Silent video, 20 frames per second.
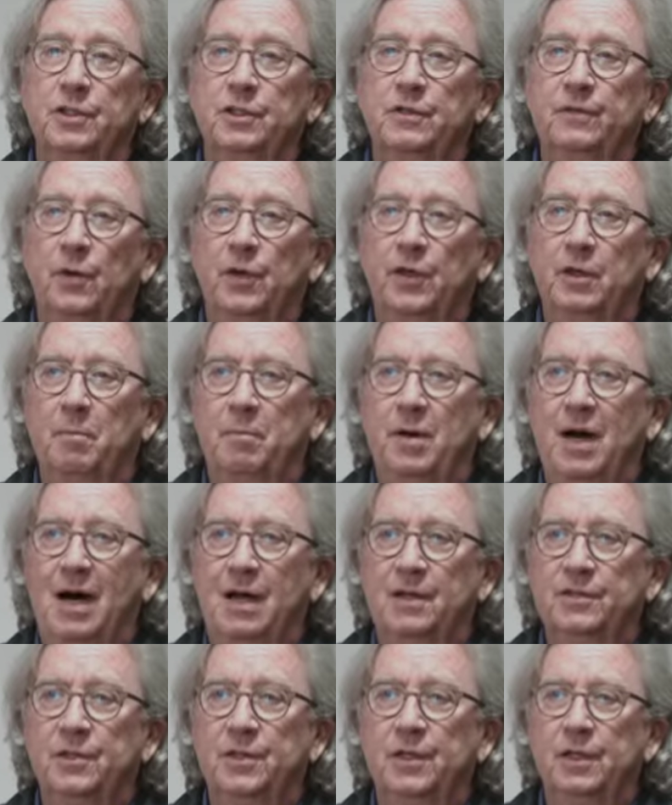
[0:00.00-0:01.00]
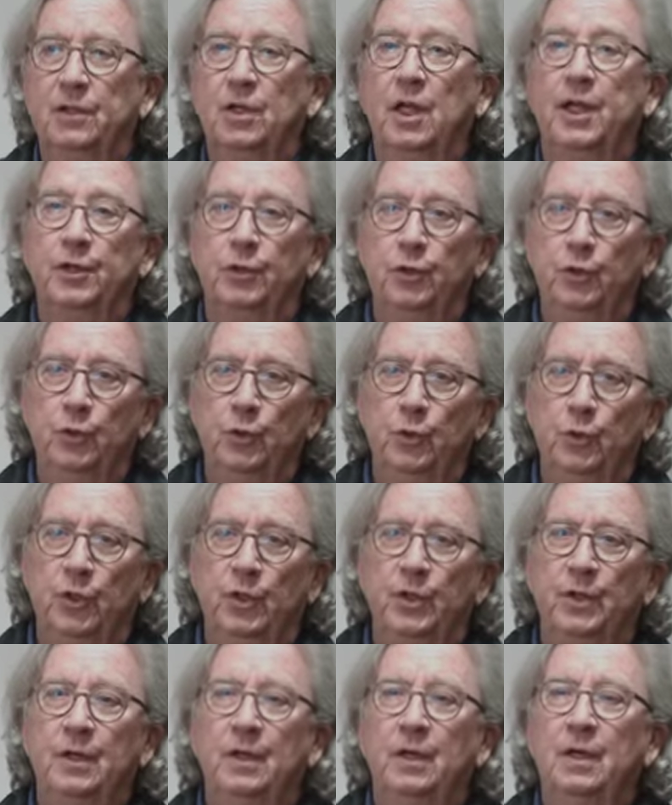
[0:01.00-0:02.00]
for compositing like Nuke
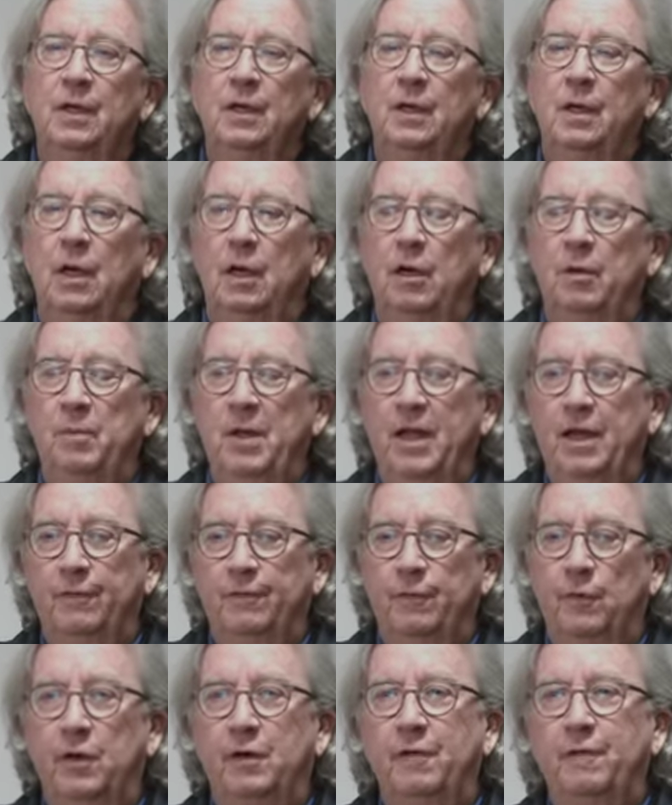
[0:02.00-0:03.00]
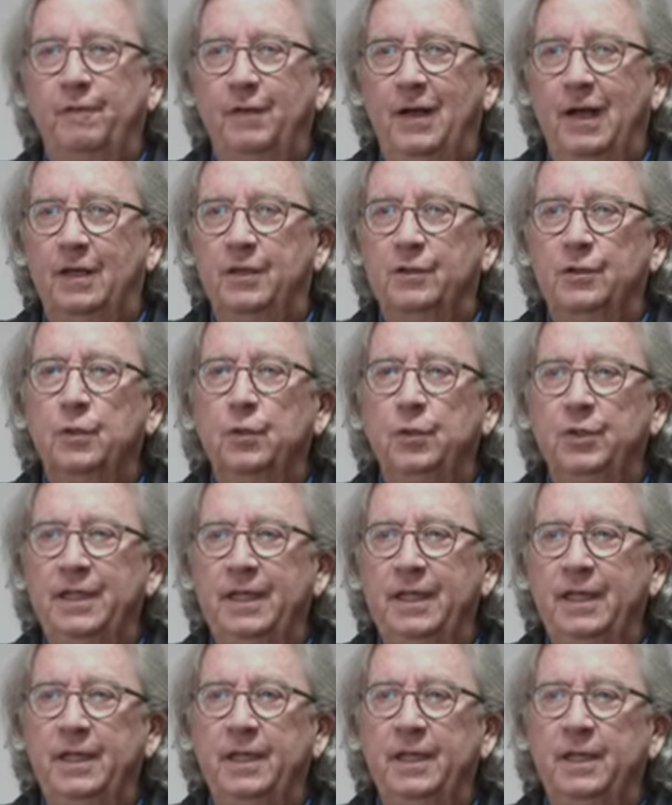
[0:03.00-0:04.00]
and for effects,
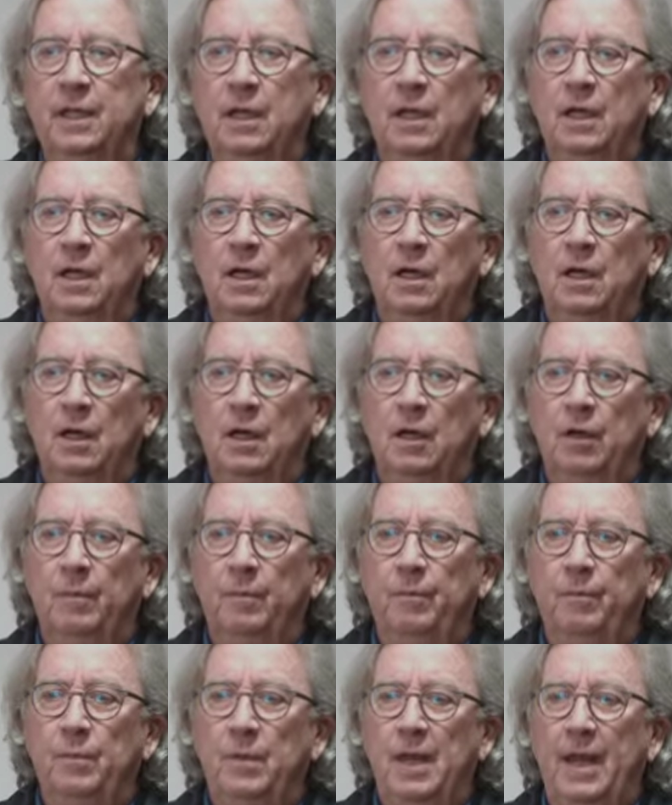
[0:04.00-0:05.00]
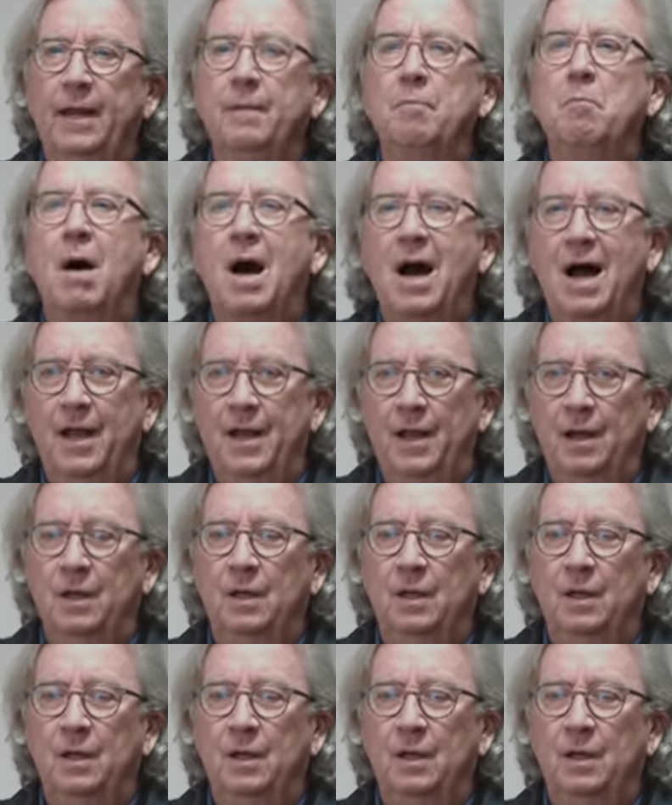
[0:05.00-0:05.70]
Houdini and Maya